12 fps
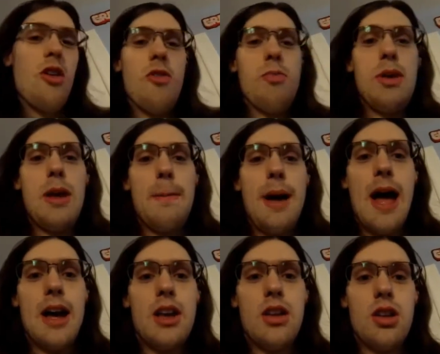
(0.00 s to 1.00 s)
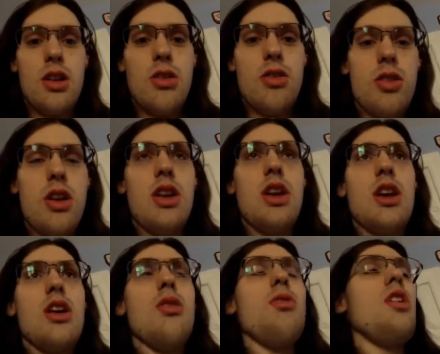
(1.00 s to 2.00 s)
of me packing to go to San
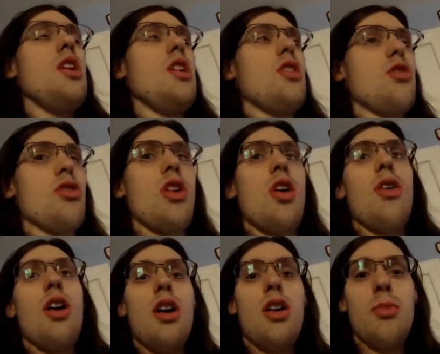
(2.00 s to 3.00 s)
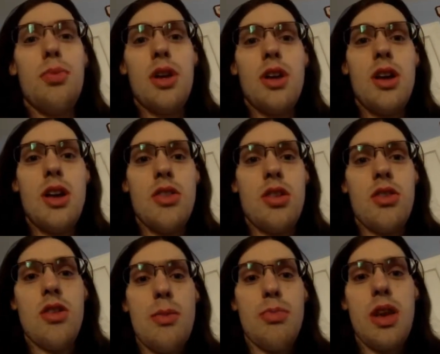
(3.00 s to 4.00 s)
Diego. So I'll bring you guys
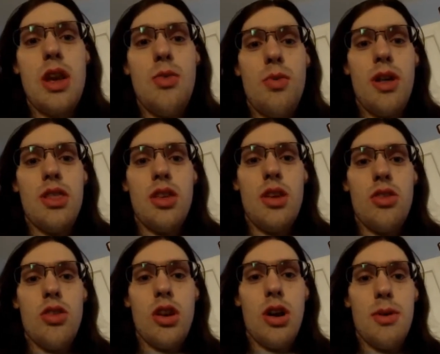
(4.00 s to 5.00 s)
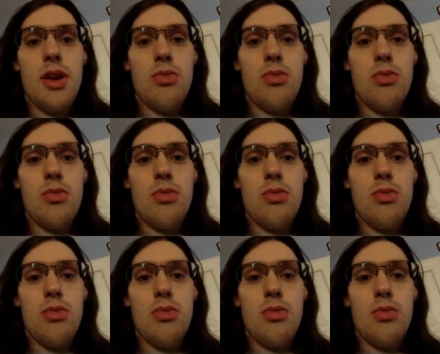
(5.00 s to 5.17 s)
another update when things are coming